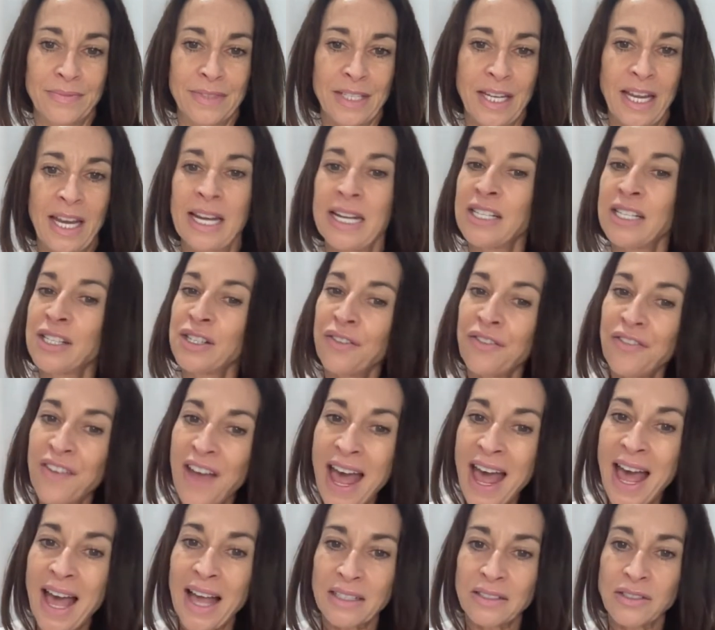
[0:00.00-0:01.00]
And it's a
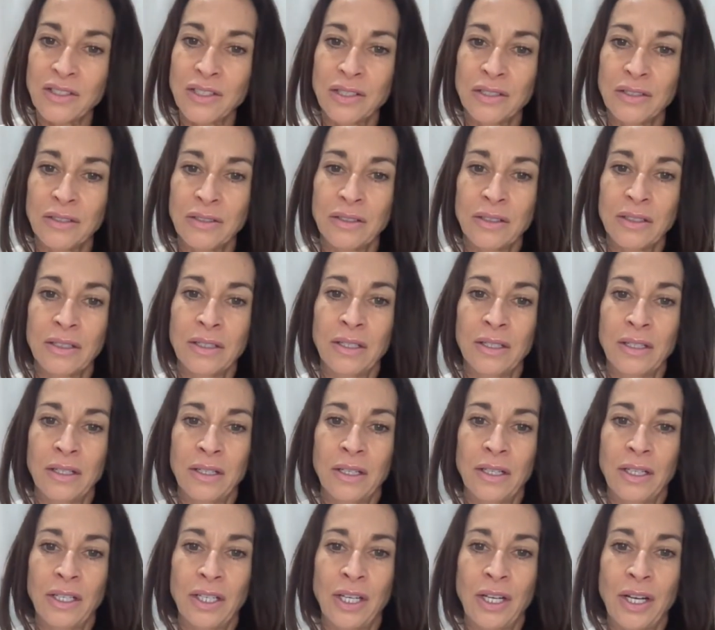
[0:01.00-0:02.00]
fact.
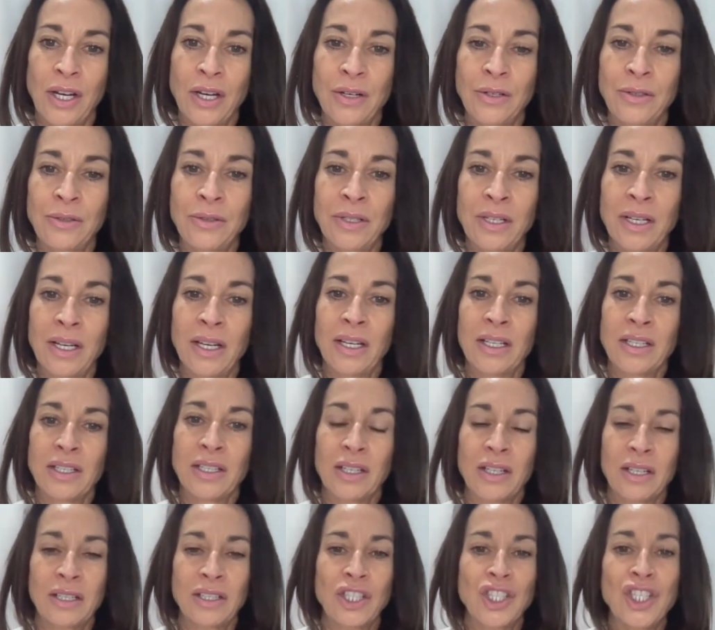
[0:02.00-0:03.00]
You know,
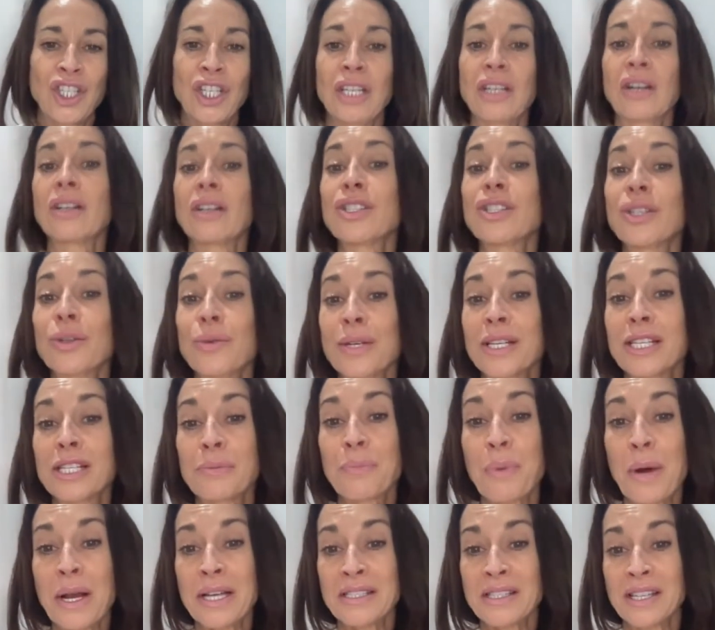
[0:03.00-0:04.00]
she'd also
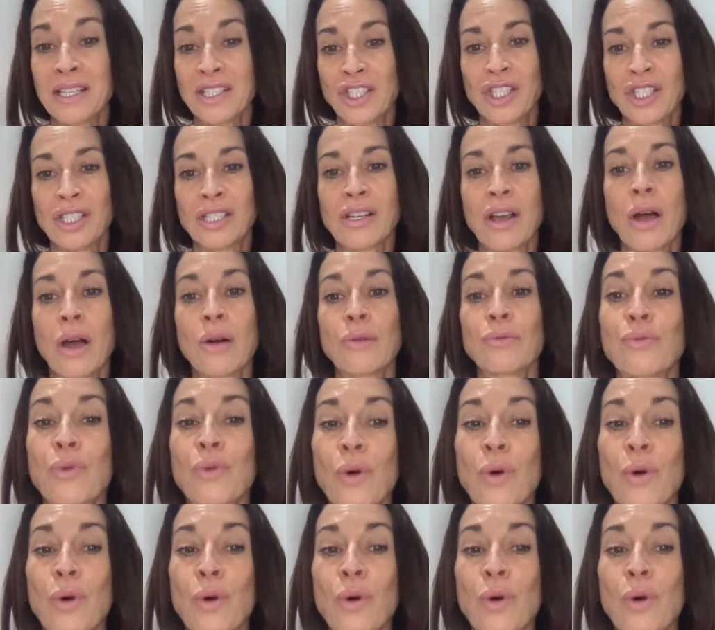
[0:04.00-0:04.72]
expressed that she's got